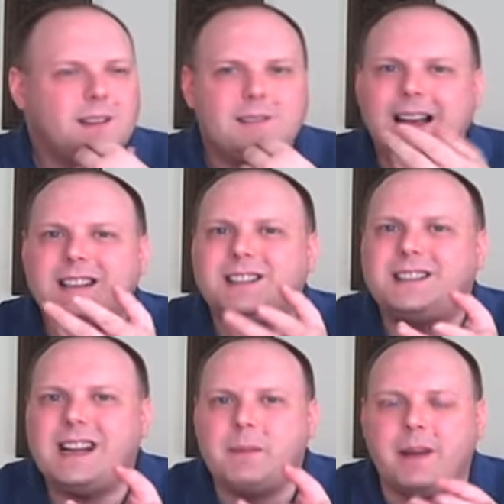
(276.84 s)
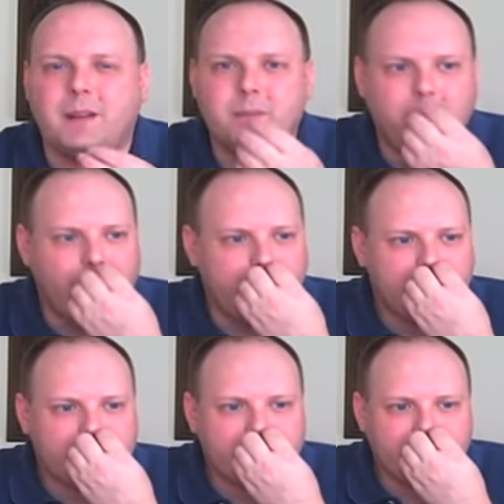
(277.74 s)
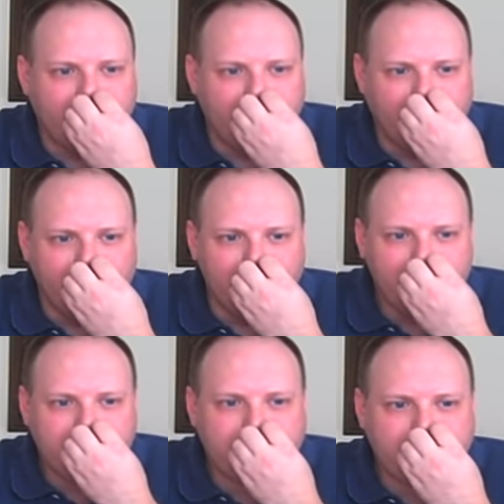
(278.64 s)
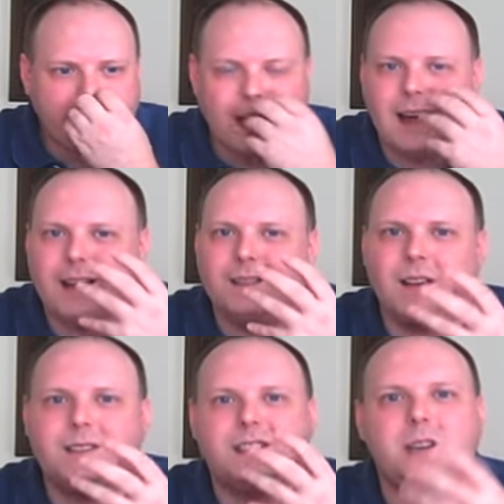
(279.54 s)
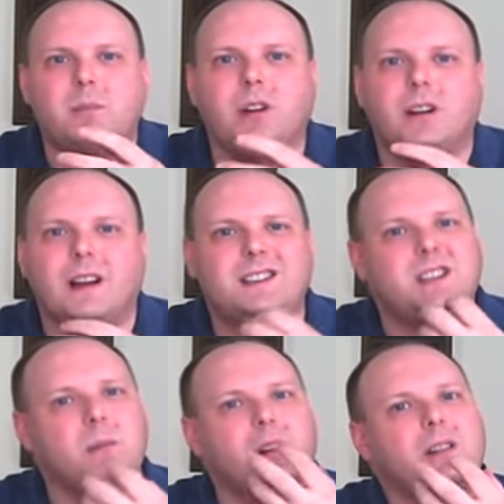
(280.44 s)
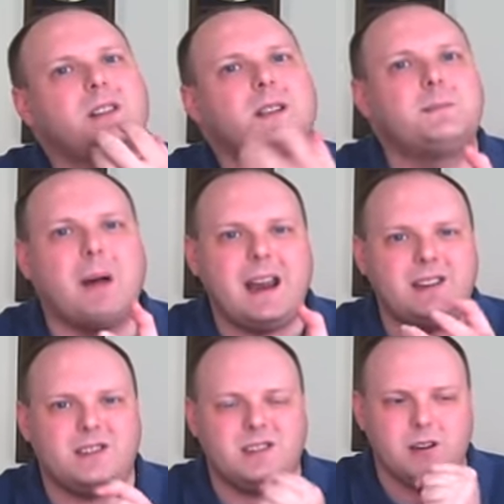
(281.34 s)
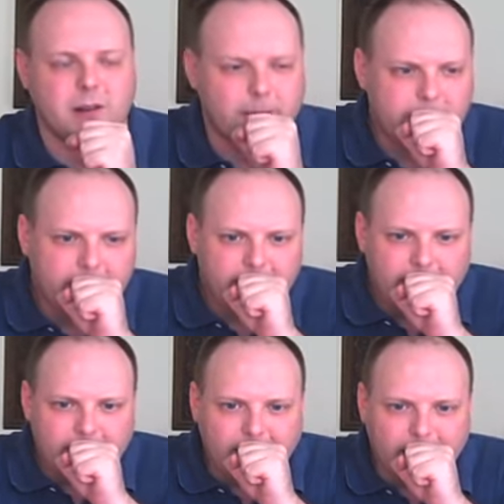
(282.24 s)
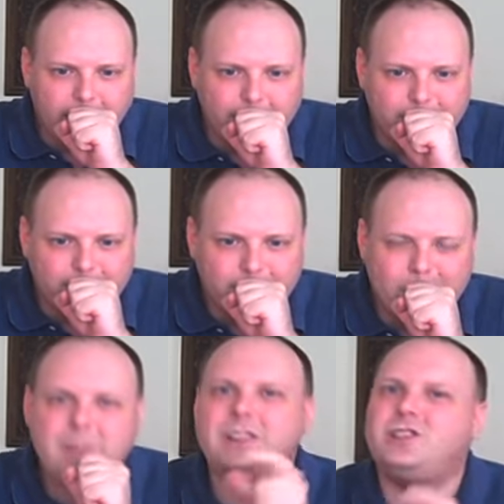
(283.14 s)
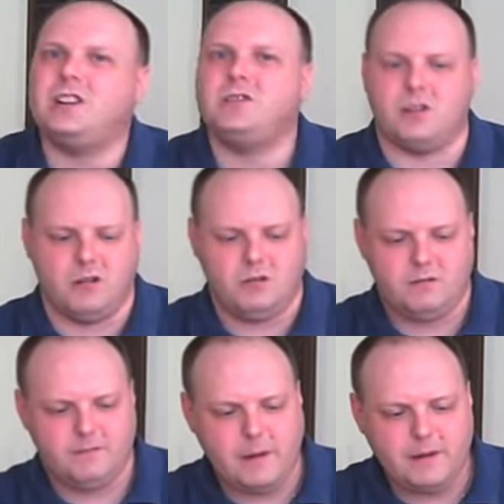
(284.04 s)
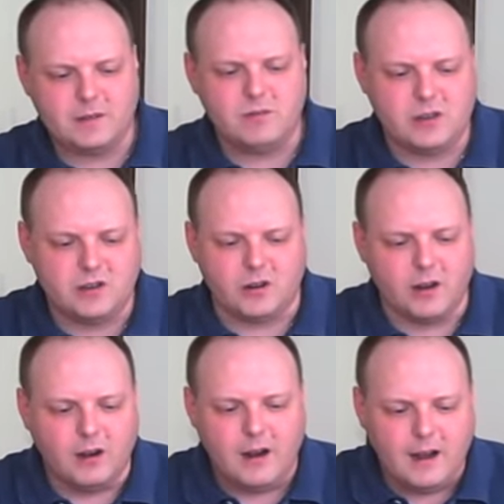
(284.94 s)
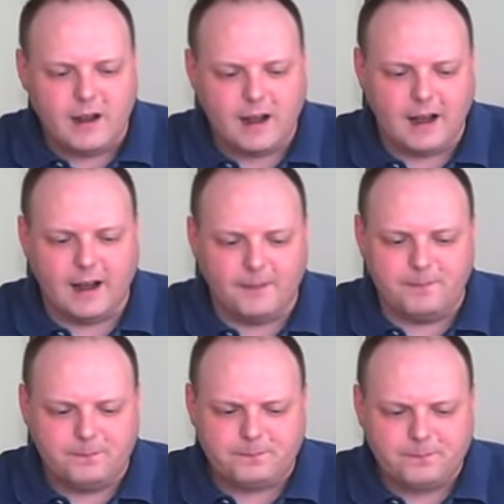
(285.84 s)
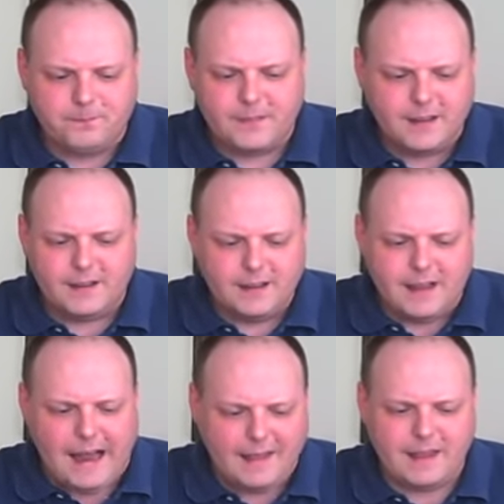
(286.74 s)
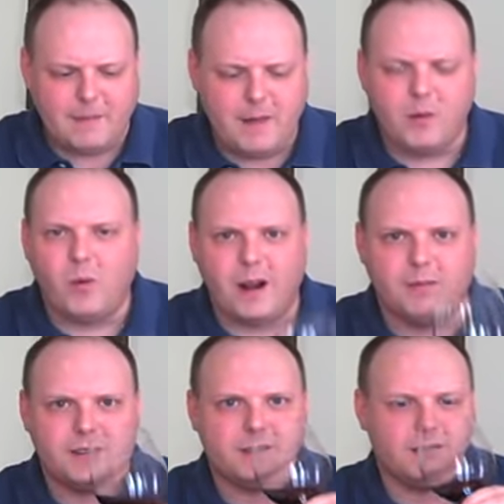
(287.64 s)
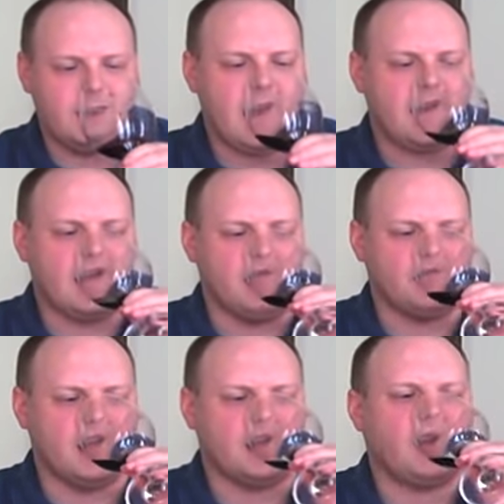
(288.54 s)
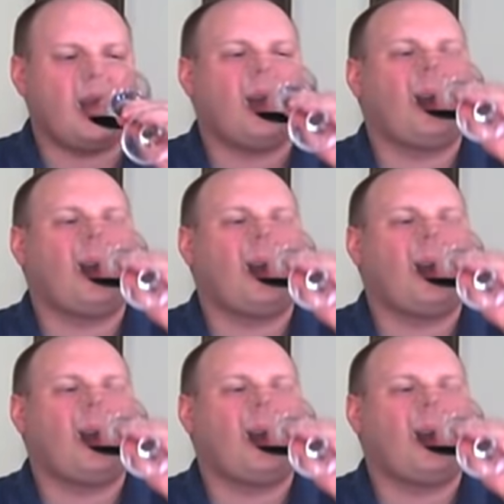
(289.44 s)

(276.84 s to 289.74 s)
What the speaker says: not cinnamon, but a similar spice to it. Maybe ginger, maybe some ginger. I think that might have been what I was getting, and I was like,